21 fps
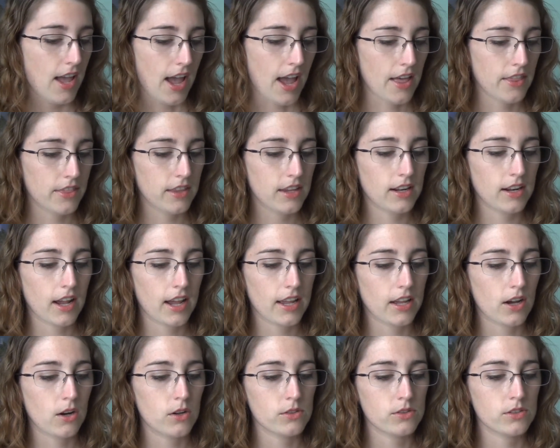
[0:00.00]
And then
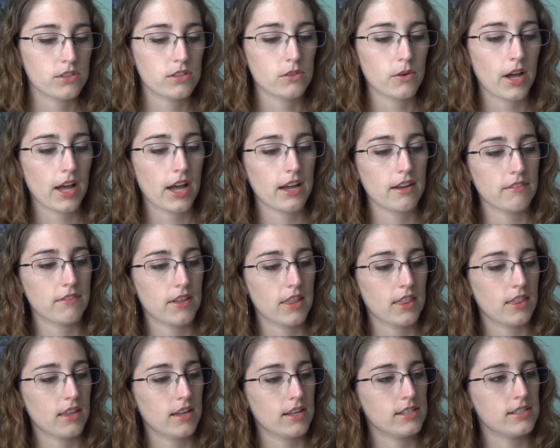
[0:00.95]
I also have
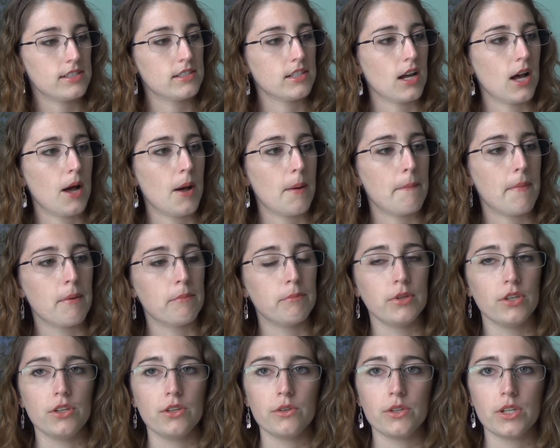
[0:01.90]
this
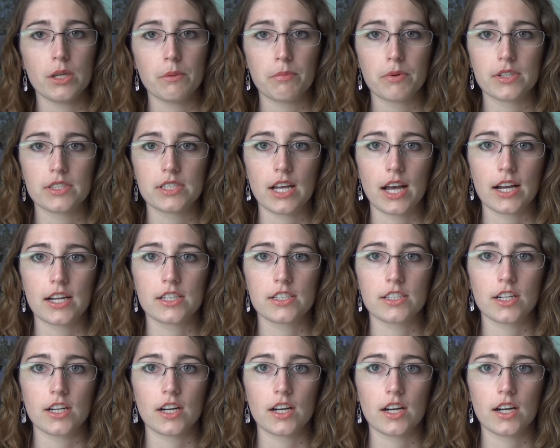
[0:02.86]
Beauty
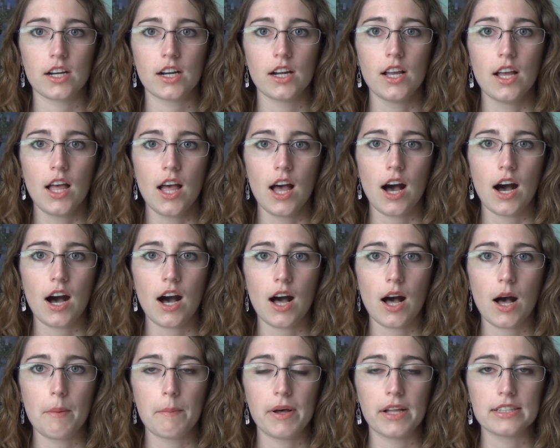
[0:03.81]
Protector
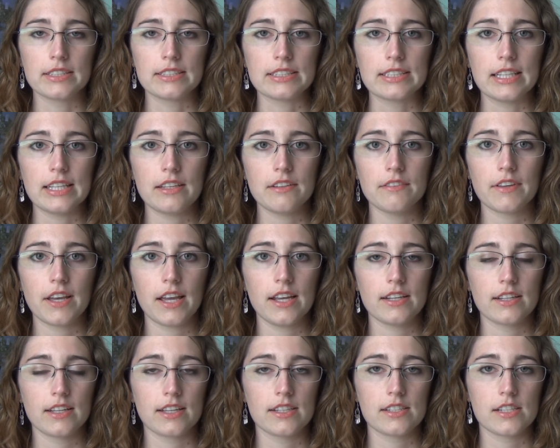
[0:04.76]

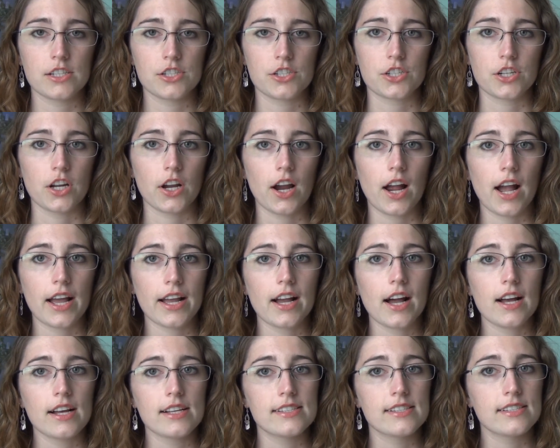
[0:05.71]
leave-in conditioner. I
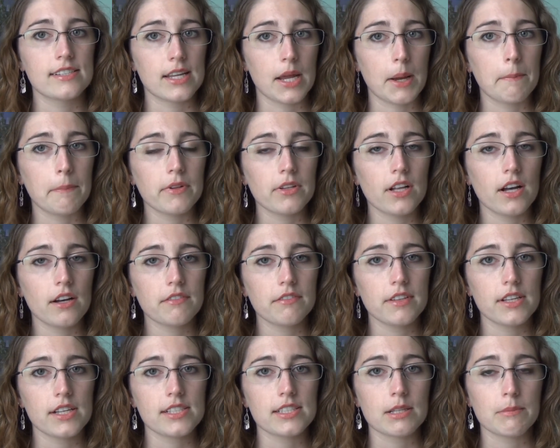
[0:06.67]
got a sample of
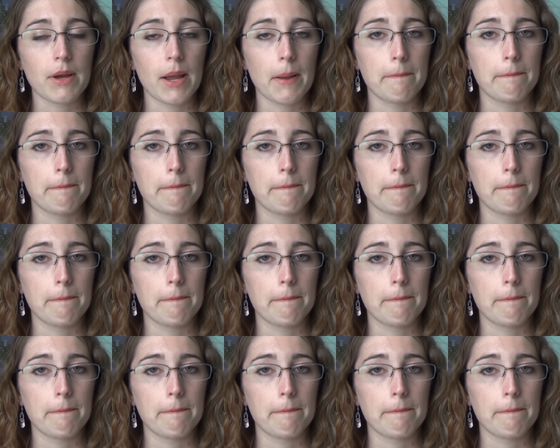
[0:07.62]
this in my